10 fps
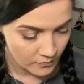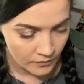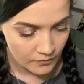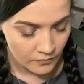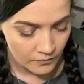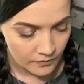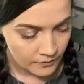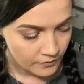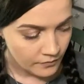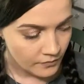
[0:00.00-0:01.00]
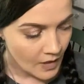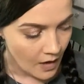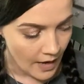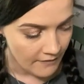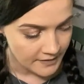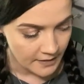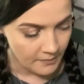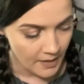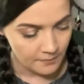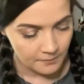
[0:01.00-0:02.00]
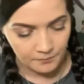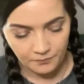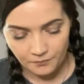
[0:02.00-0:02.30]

And what about that? I haven't done them yet. Okay.